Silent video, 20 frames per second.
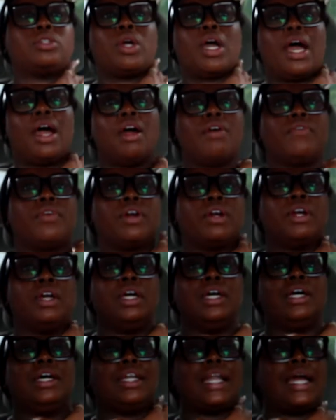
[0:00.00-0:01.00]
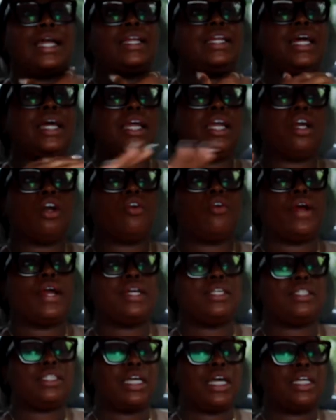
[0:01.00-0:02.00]
However, like nothing
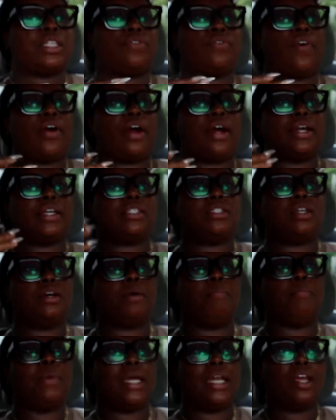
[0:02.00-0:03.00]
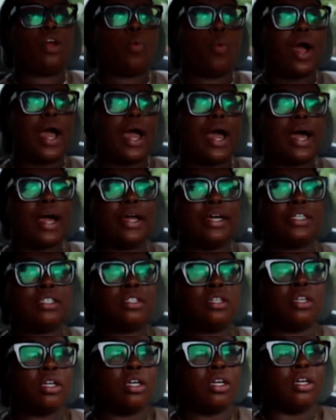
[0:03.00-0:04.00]
crazy as far as the minute wise,
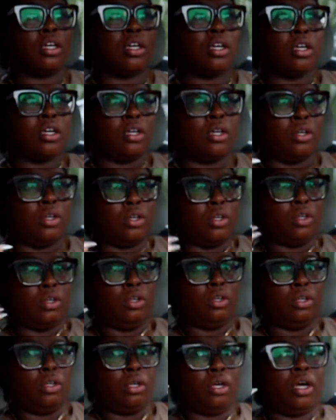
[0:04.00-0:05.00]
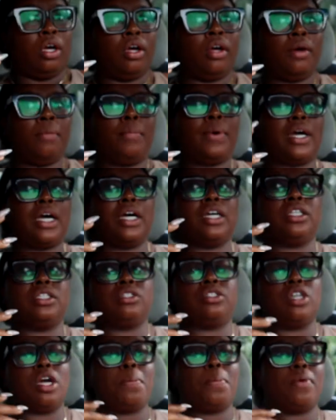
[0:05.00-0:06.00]

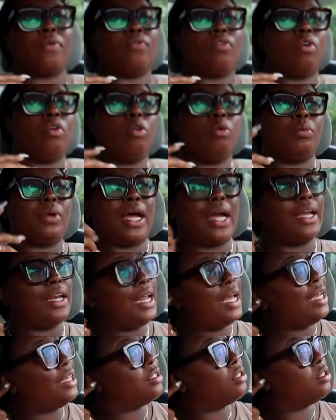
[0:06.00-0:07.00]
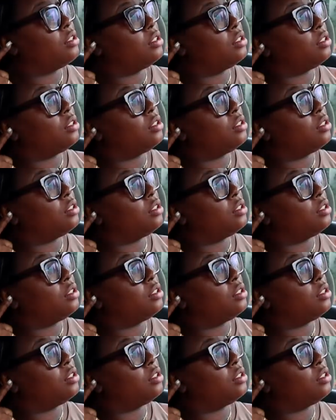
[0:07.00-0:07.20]
because jumping rope, like that's,